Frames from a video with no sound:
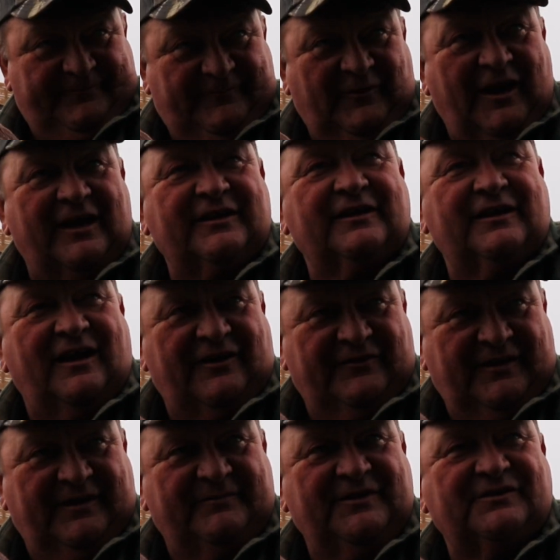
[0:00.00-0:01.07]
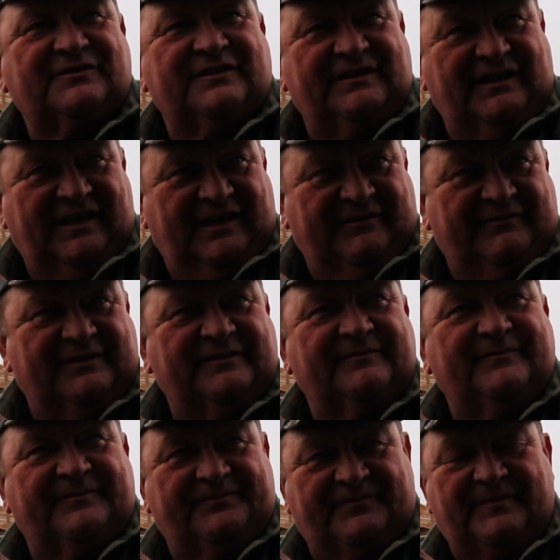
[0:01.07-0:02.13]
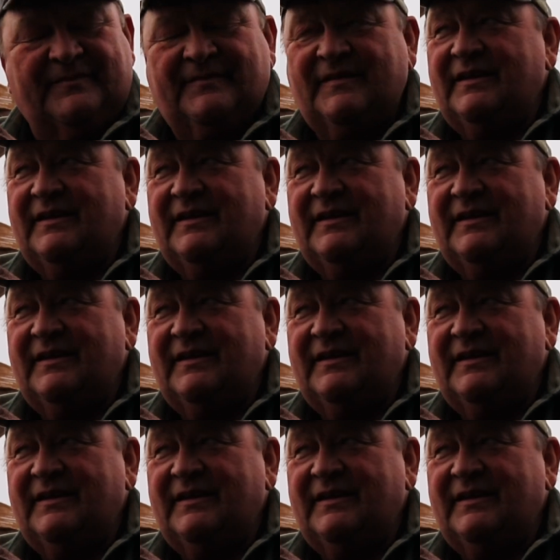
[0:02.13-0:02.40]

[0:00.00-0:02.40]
Brian and all them used to live, and